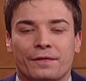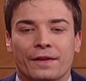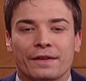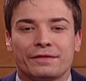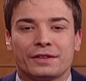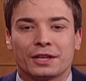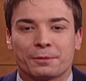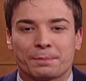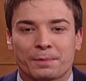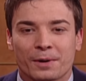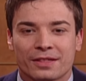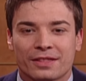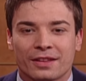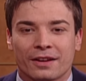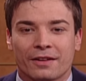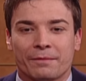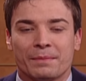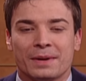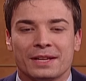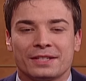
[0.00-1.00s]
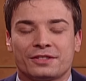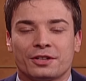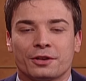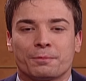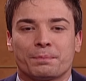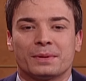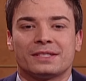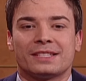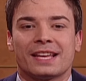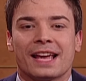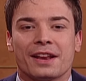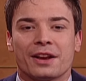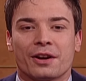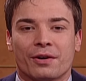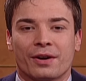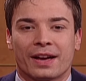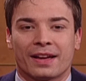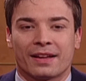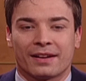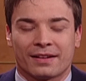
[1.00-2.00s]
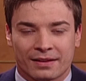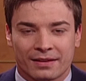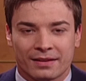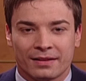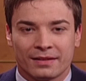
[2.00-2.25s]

50th birthday of Mr. Potato Head.